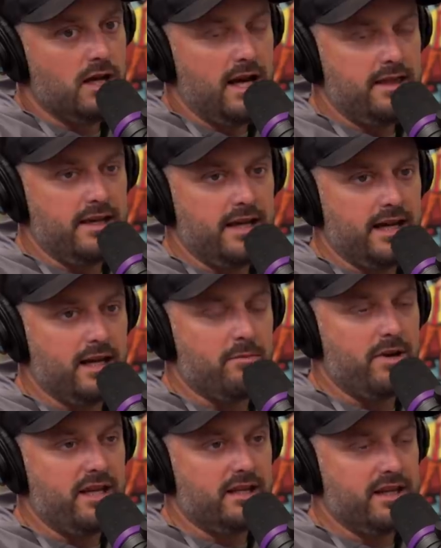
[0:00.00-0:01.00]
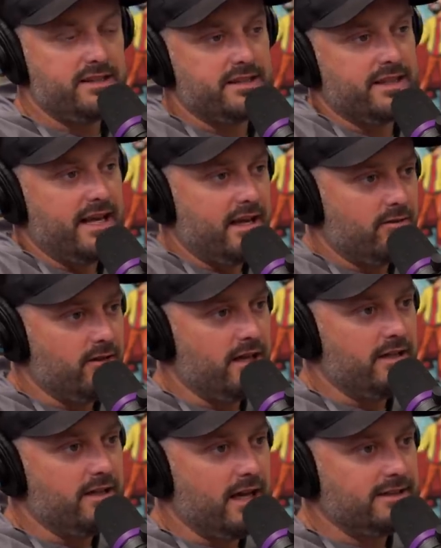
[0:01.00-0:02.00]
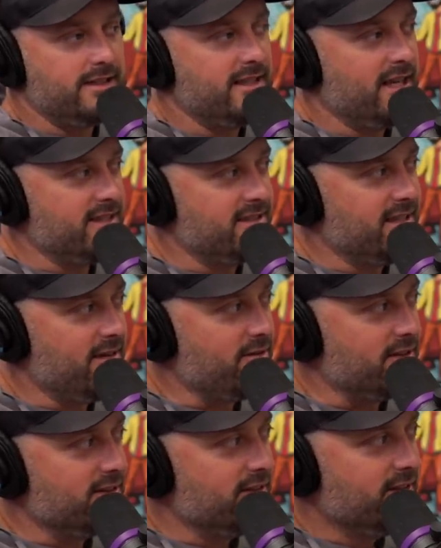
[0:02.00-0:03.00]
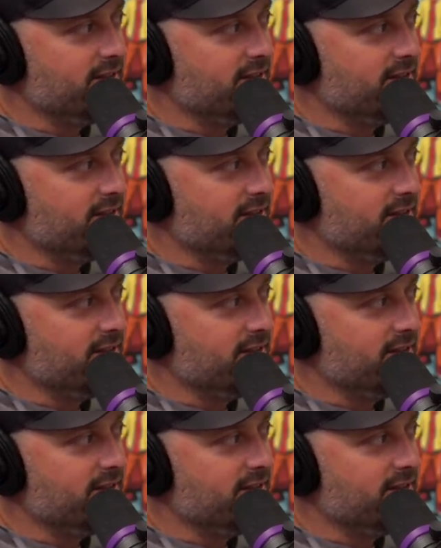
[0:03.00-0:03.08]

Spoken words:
I think I got paid less than that in 1997.